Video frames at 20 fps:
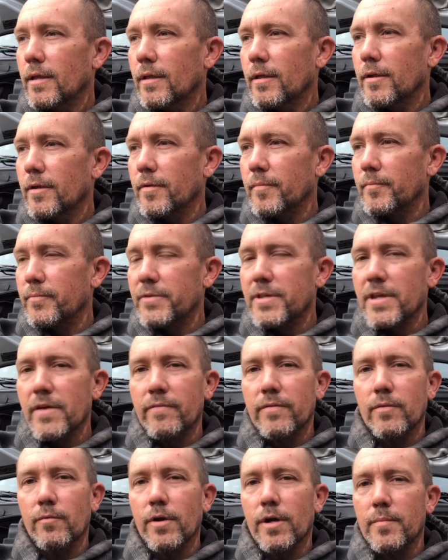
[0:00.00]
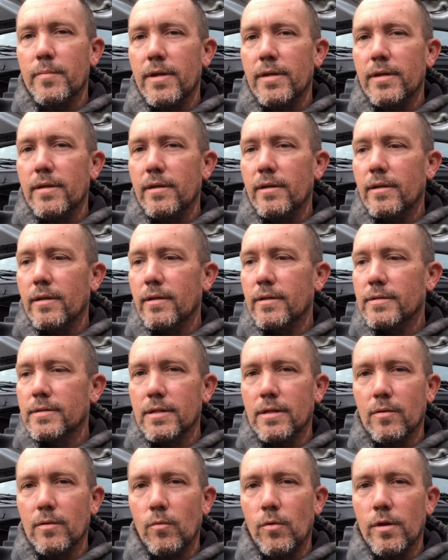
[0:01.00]
Um, definitely recommend it. That's
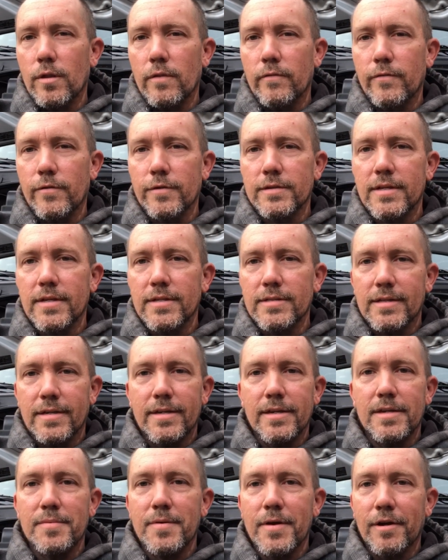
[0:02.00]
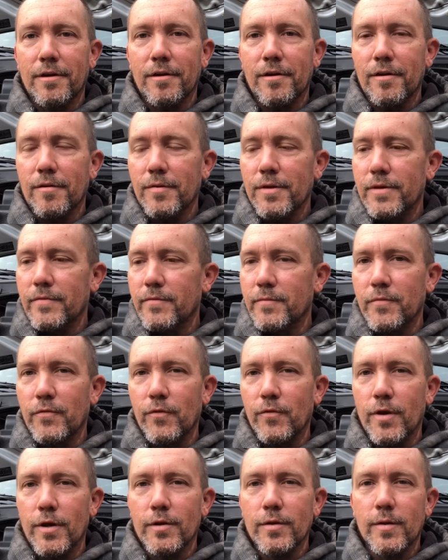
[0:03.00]
uh, one of the first things I did to my car, even
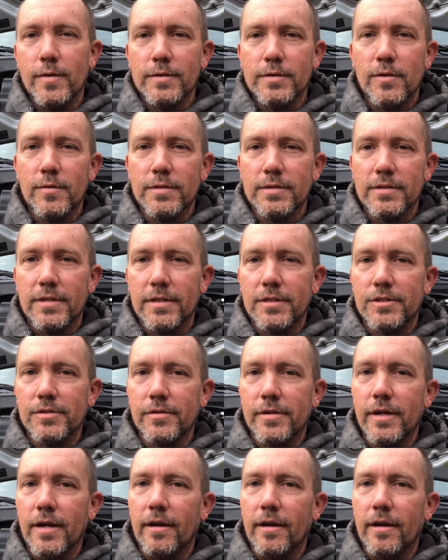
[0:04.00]
before I knew I was going stage three.